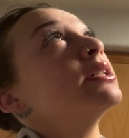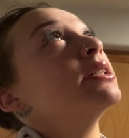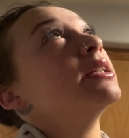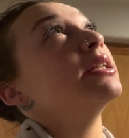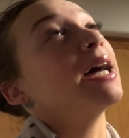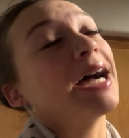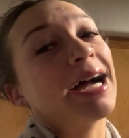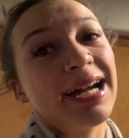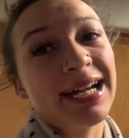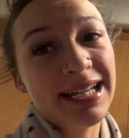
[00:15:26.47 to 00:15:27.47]

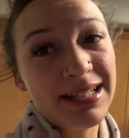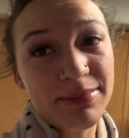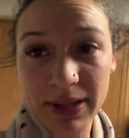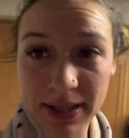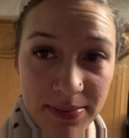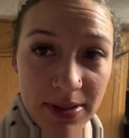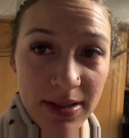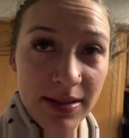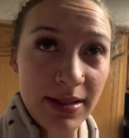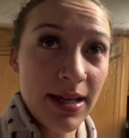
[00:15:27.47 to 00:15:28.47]
9
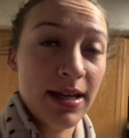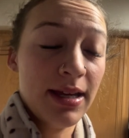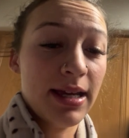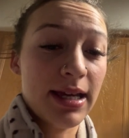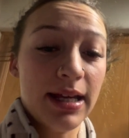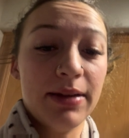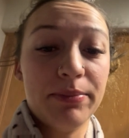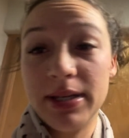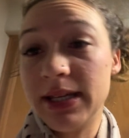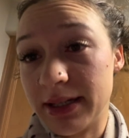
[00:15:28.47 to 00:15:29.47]
maybe
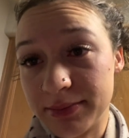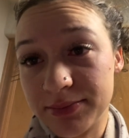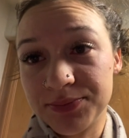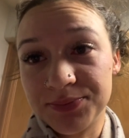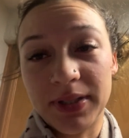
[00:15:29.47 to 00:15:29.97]
p.m.